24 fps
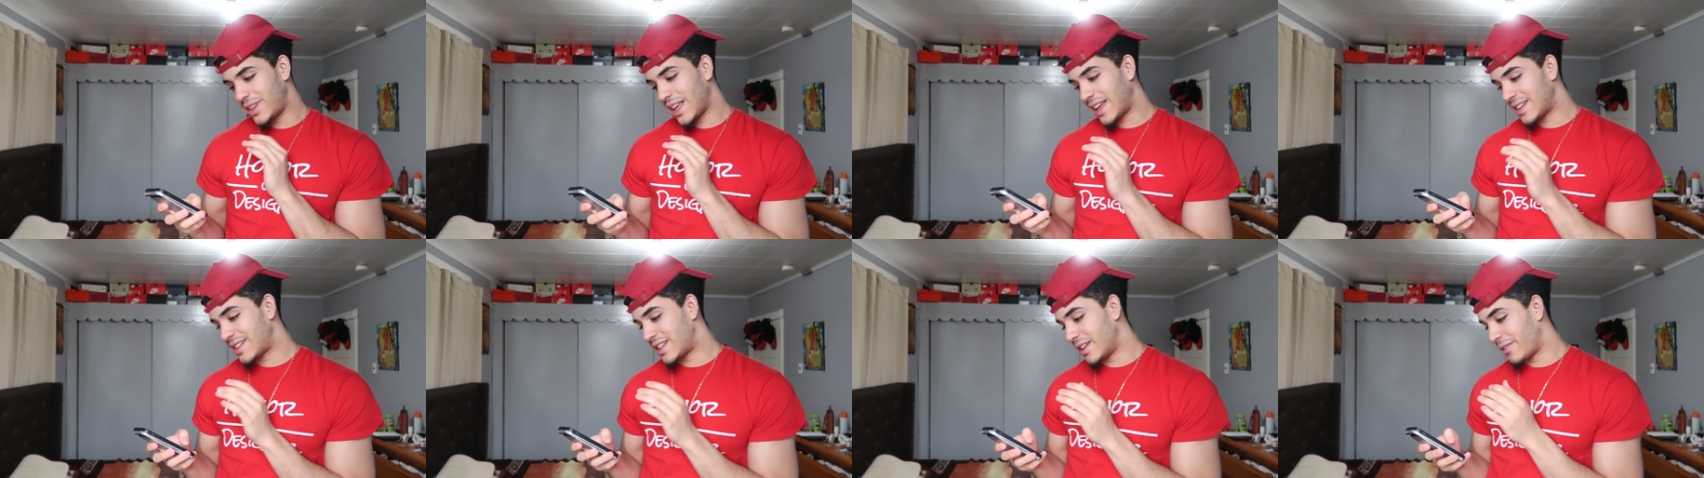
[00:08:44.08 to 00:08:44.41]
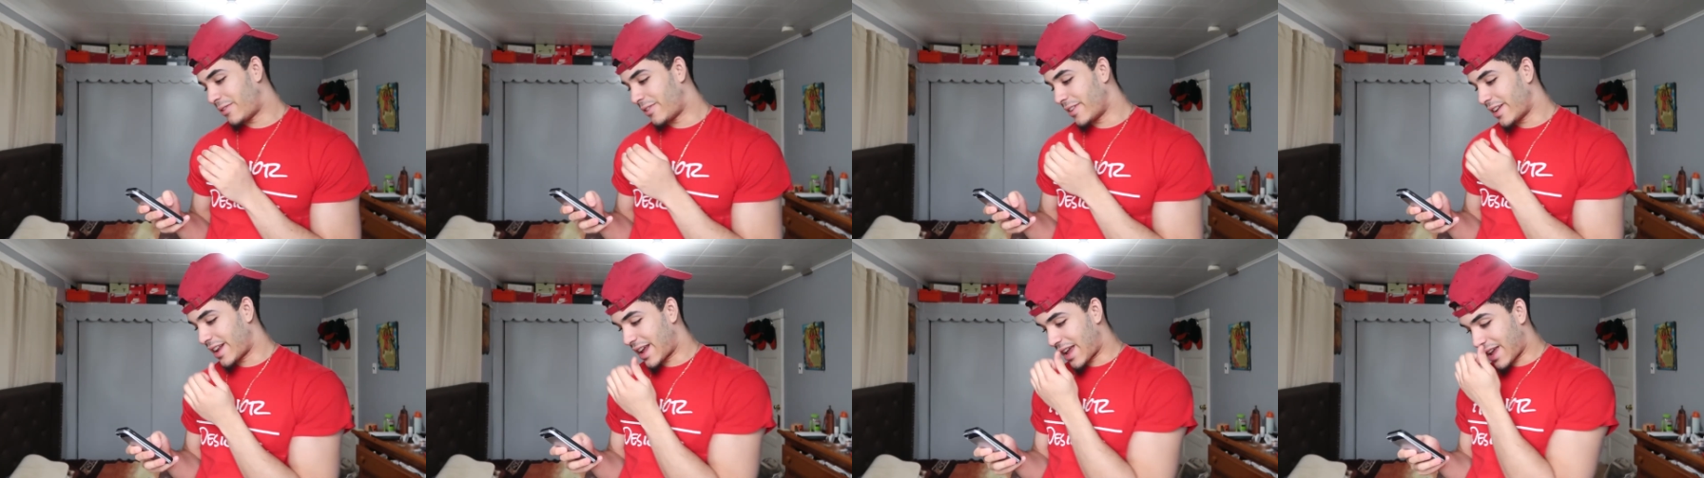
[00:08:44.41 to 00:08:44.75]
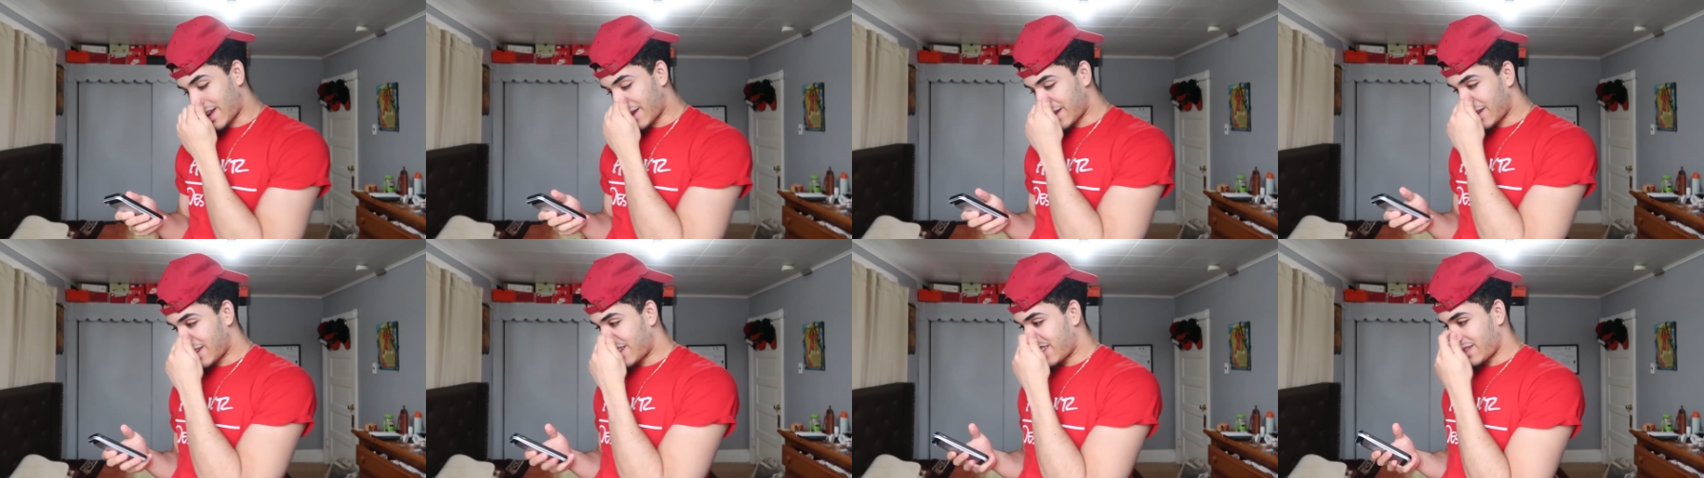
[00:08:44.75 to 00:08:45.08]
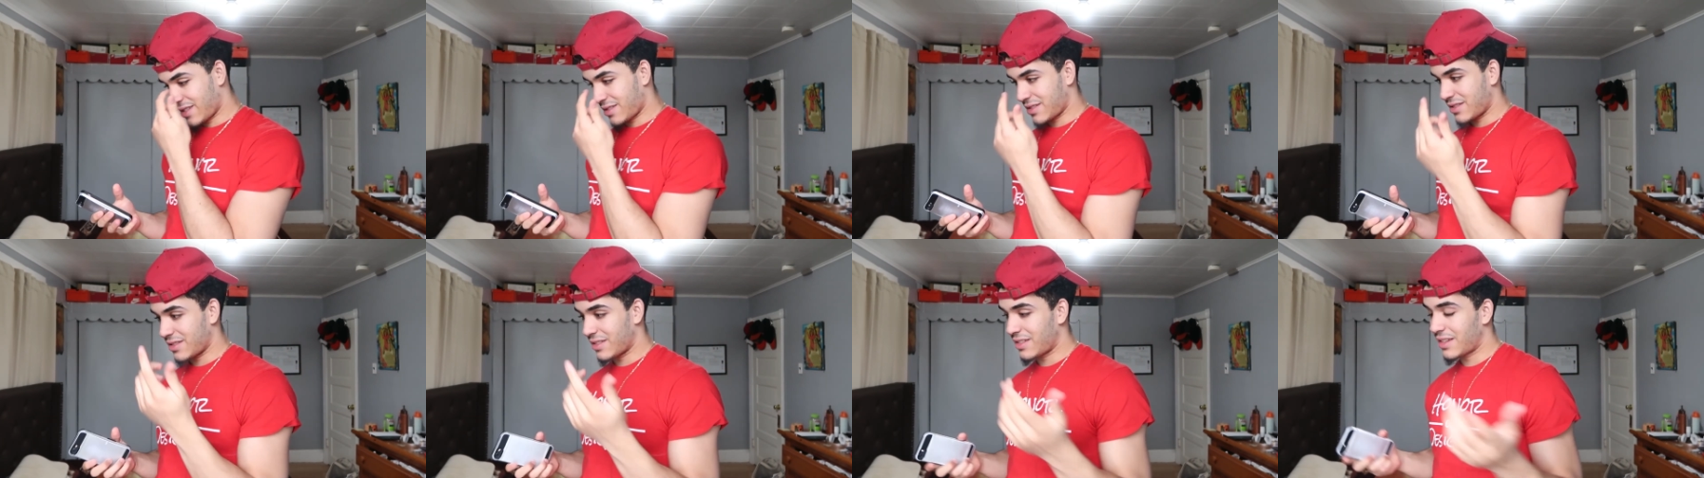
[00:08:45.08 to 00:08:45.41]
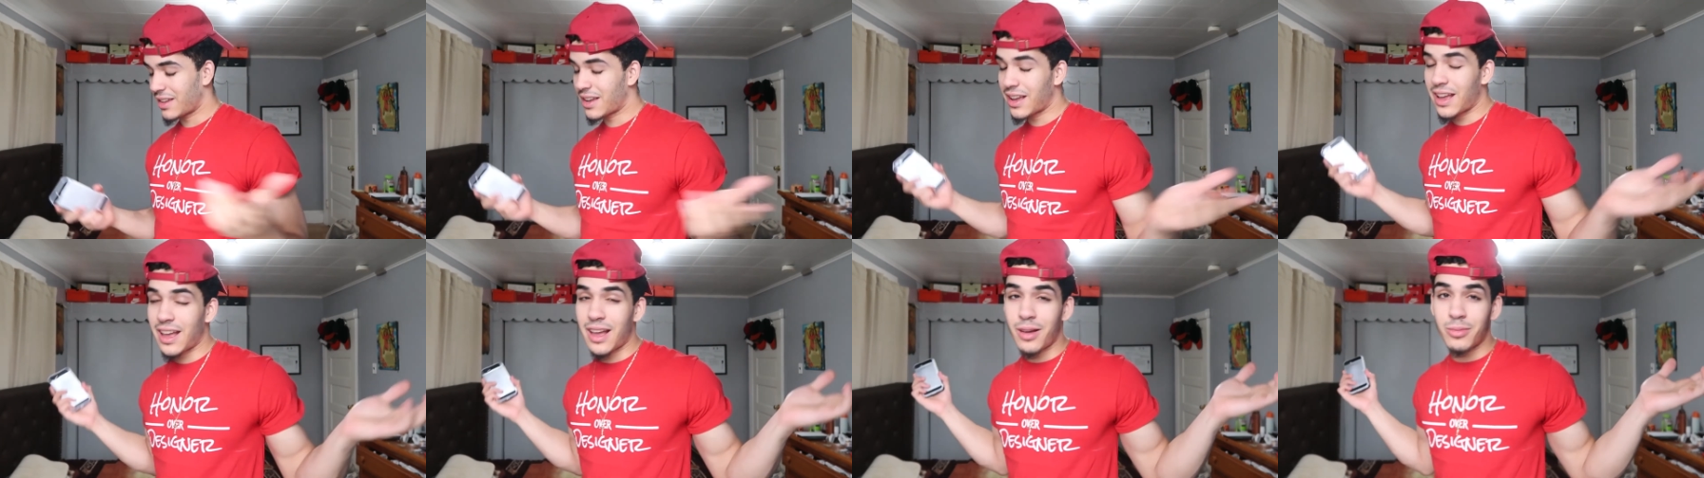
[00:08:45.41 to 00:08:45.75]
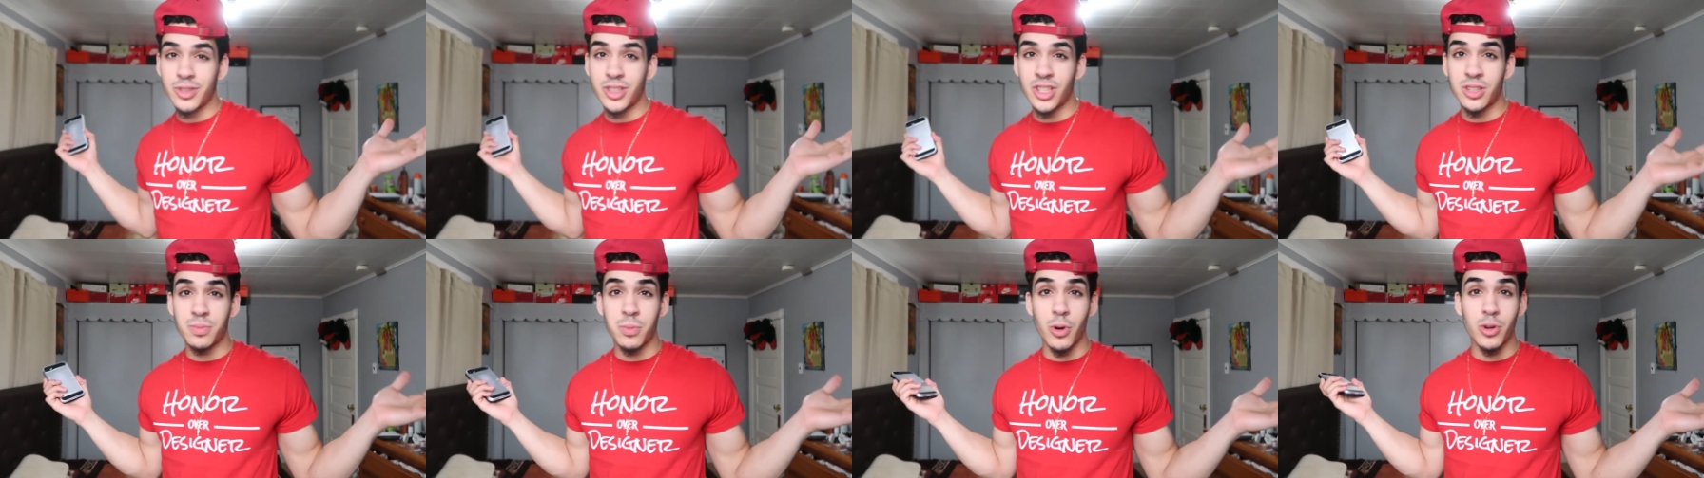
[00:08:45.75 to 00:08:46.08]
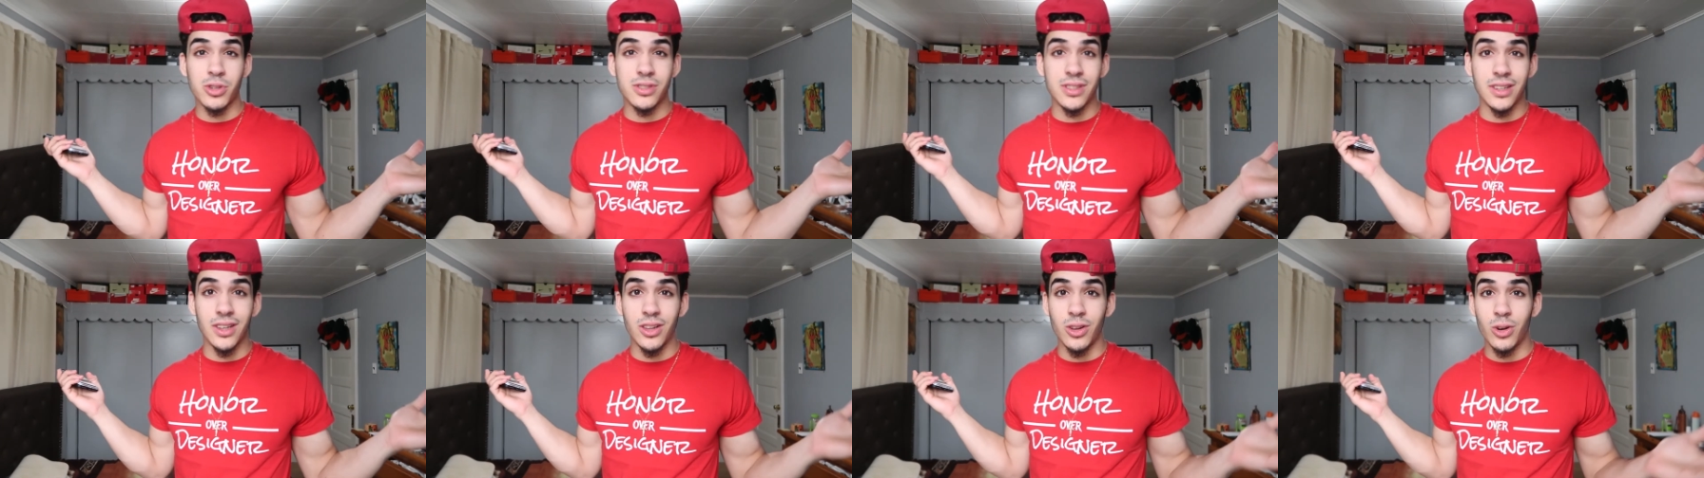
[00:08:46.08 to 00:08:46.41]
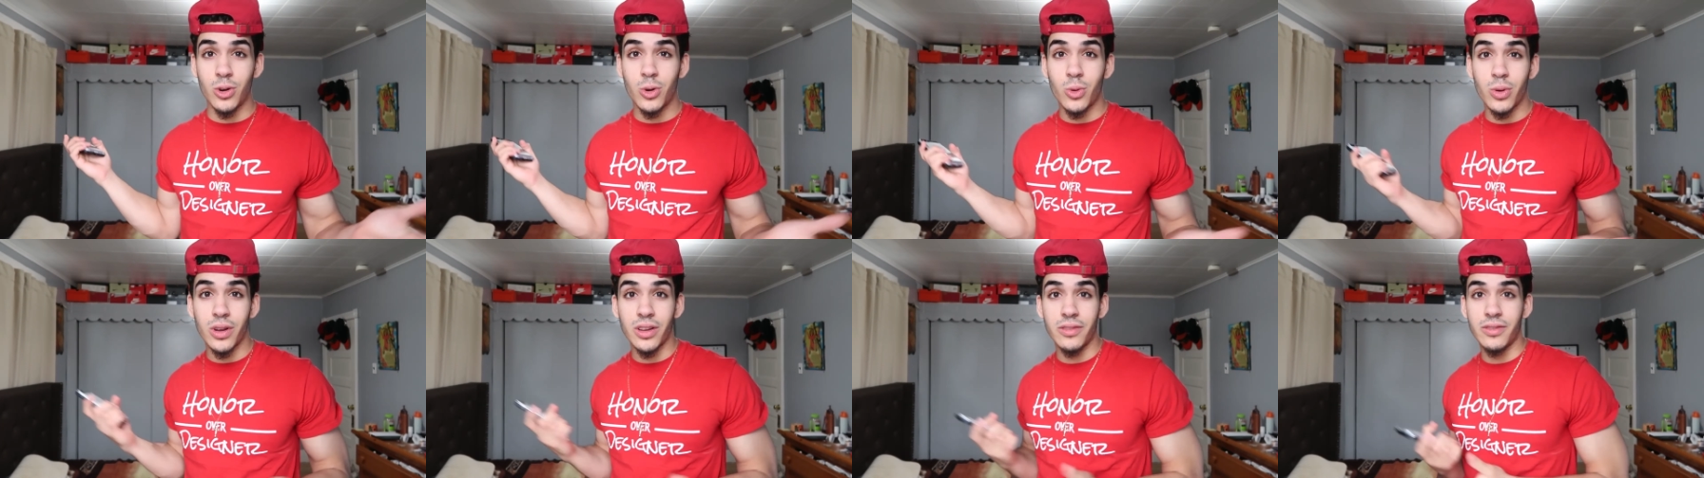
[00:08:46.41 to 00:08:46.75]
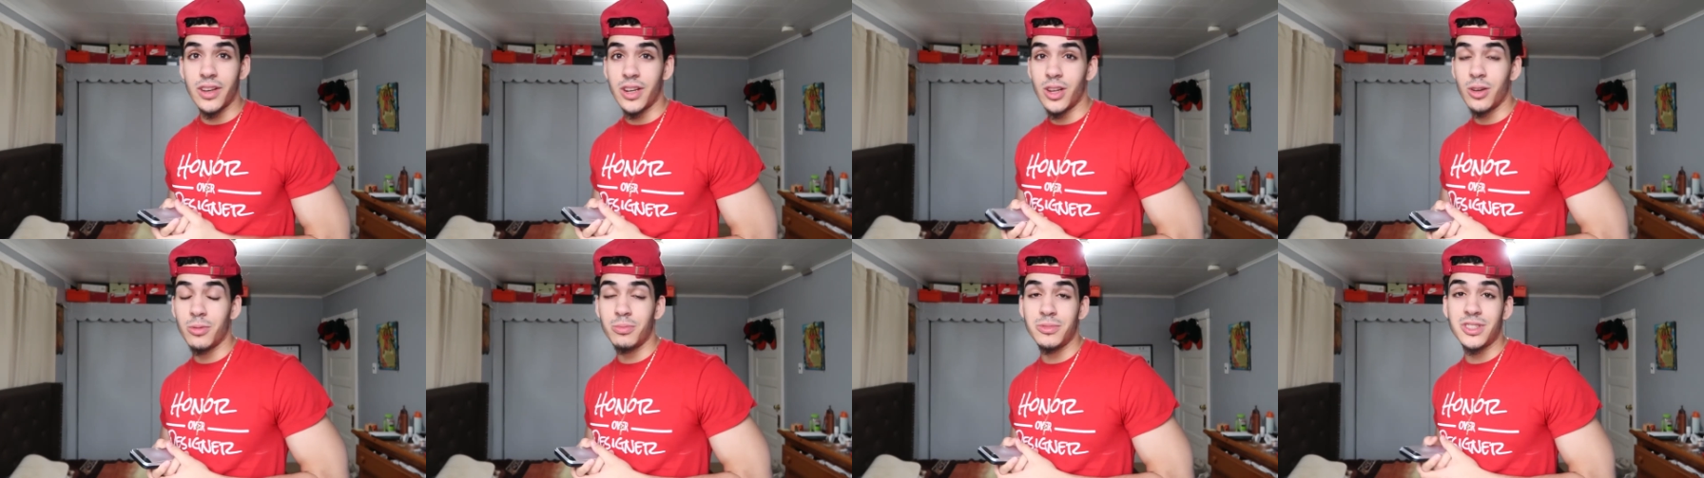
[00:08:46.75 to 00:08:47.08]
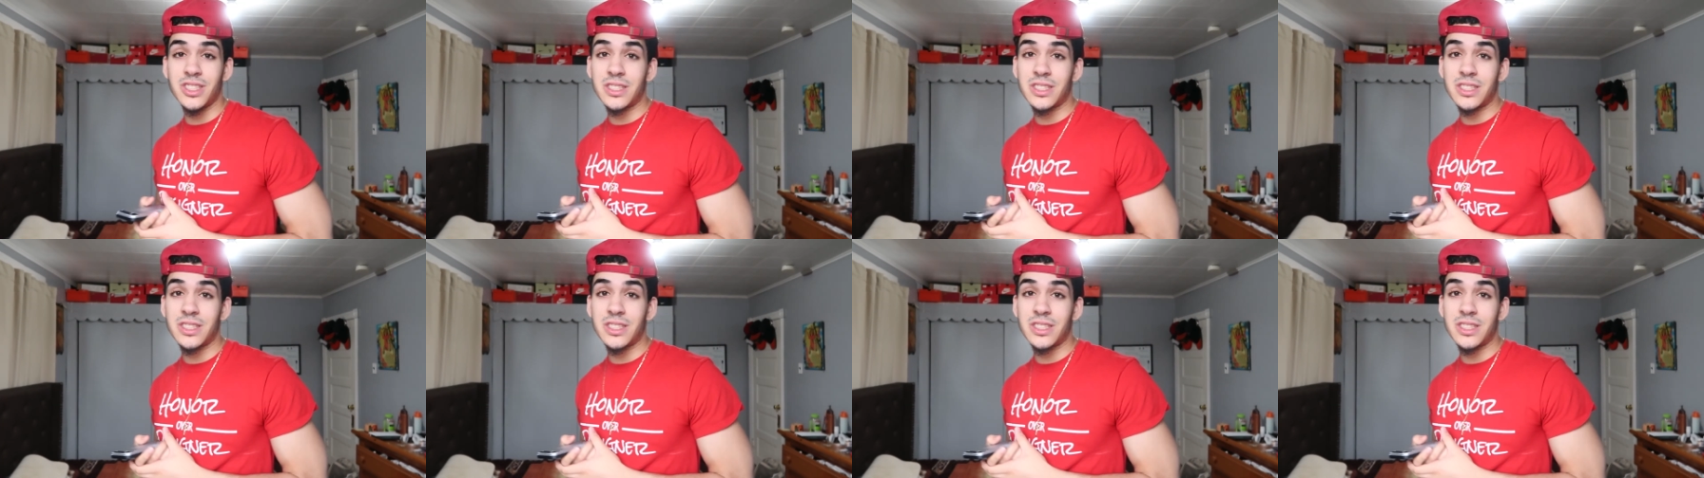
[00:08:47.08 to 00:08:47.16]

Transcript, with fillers: that's it for that. I'm gonna just post a little quick video